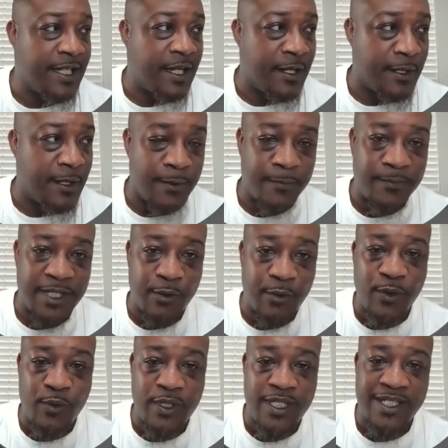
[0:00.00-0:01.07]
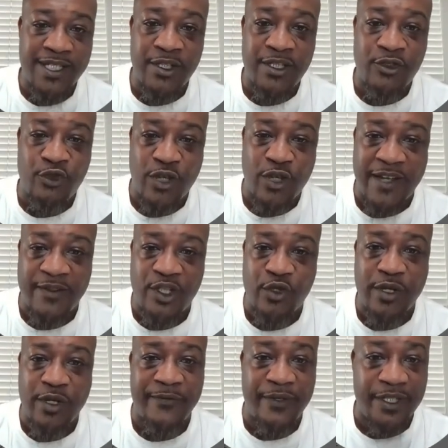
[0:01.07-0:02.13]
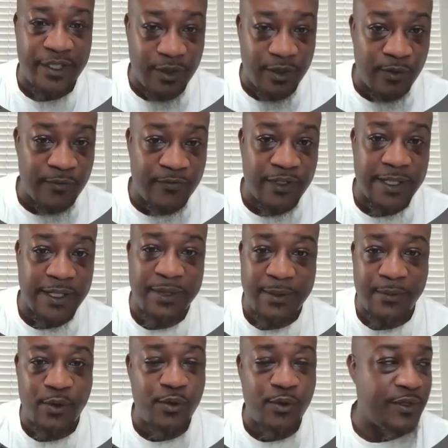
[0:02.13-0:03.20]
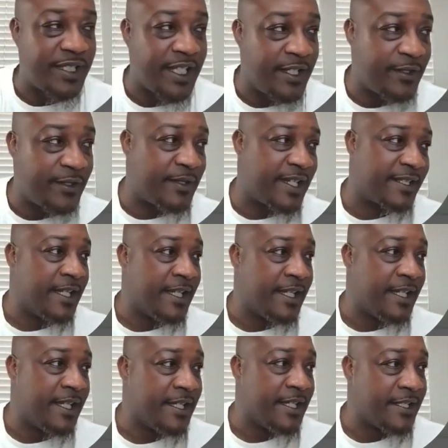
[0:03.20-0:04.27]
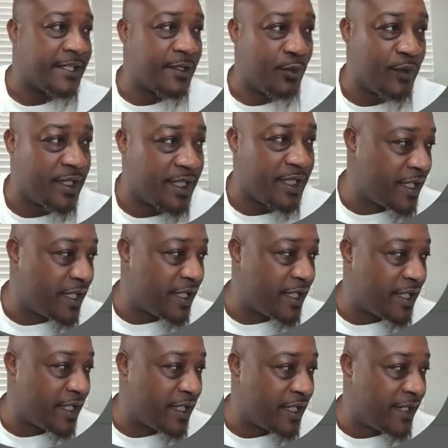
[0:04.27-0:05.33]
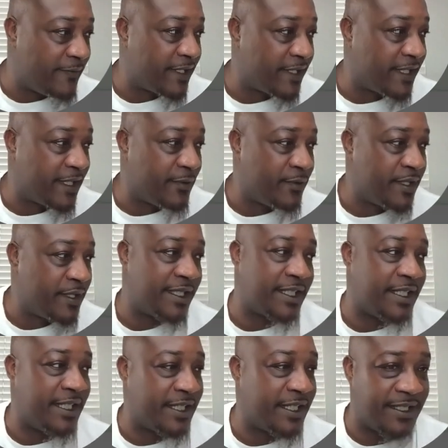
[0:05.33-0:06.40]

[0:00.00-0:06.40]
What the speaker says: that we want to drive the traffic to for the people who's interested. So we're going to click on traffic and we're going to click